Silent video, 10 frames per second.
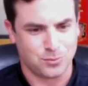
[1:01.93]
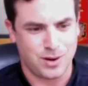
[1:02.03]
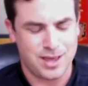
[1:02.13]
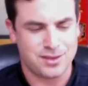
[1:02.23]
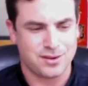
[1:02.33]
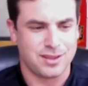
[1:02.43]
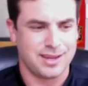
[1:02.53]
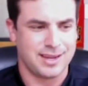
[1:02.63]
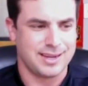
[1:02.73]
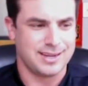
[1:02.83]
rather
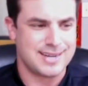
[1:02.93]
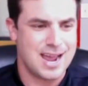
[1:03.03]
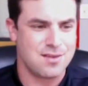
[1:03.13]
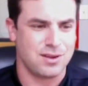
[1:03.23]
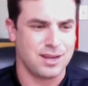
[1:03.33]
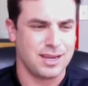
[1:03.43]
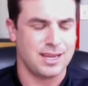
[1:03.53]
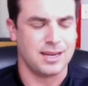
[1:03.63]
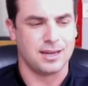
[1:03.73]
than diving in